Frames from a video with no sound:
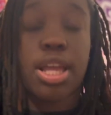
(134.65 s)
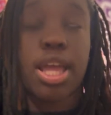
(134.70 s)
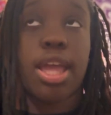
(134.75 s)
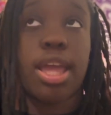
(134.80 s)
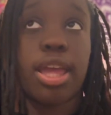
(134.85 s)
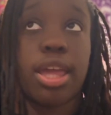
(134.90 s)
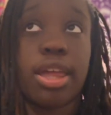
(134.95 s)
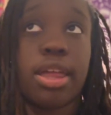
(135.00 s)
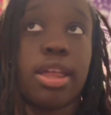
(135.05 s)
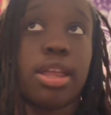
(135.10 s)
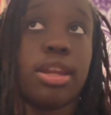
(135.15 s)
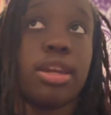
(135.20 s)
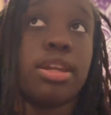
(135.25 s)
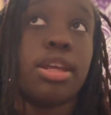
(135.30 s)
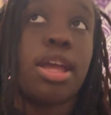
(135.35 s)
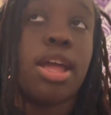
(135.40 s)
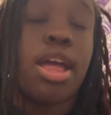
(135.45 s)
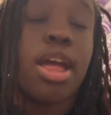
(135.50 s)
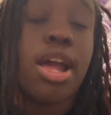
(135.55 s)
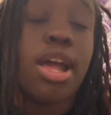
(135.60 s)
and
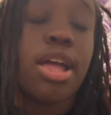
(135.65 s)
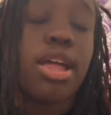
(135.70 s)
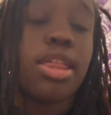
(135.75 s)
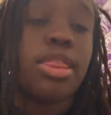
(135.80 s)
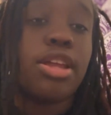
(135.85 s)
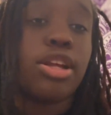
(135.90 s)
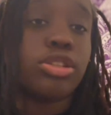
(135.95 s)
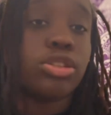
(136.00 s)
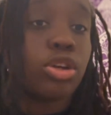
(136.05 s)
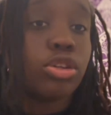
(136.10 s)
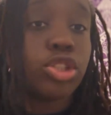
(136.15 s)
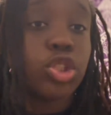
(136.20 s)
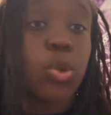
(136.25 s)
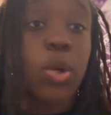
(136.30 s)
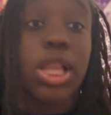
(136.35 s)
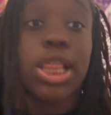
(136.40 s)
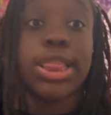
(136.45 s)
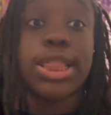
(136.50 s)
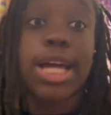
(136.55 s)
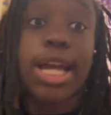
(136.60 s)
there's also
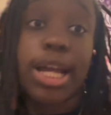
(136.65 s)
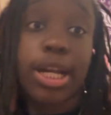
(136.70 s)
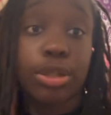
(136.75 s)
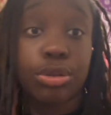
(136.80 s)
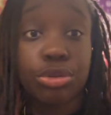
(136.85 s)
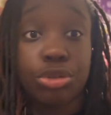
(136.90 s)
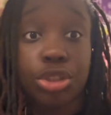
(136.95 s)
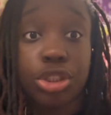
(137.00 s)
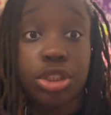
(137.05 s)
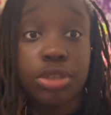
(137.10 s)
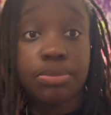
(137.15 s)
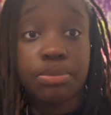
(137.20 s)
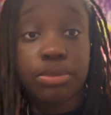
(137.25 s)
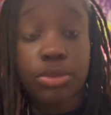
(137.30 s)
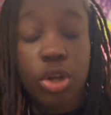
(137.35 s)
a lounge